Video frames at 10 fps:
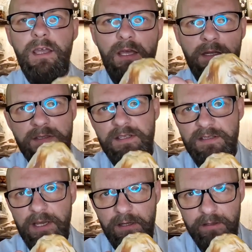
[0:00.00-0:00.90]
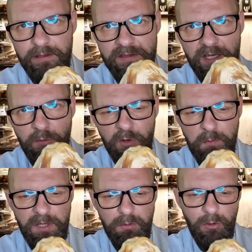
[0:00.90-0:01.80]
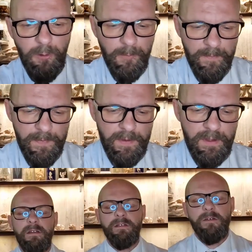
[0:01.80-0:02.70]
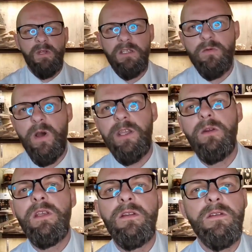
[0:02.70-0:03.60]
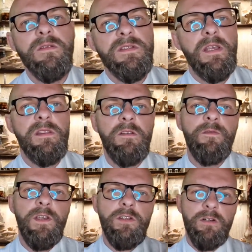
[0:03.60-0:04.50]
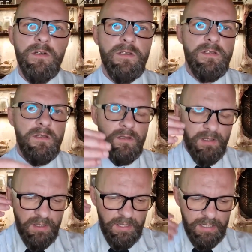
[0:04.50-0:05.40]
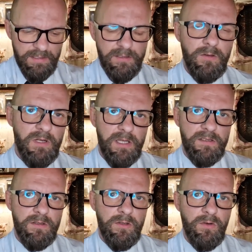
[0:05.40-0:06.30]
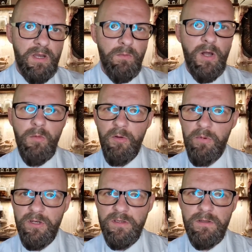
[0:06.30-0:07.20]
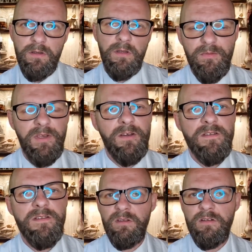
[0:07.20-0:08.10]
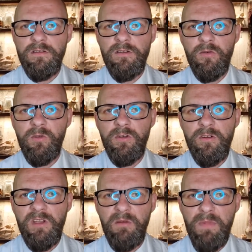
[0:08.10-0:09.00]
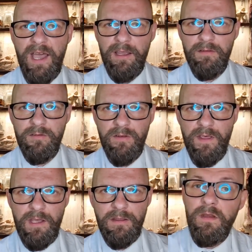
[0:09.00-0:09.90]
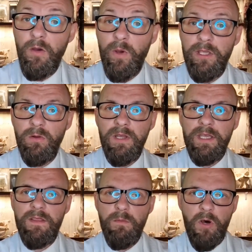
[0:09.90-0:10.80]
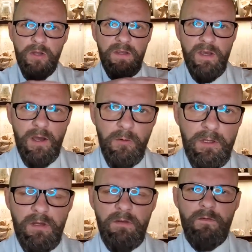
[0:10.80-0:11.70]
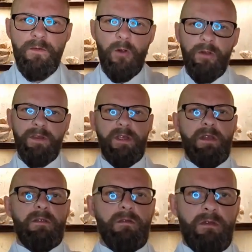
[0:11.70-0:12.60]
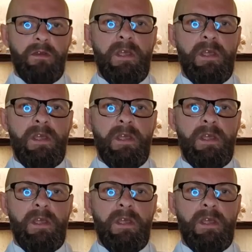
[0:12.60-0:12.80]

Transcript: And it's exactly the same with people. So that's why you need to set the features as soon as you embalm a person because there's no turning back after that. The way you lay the body down and fold the uh,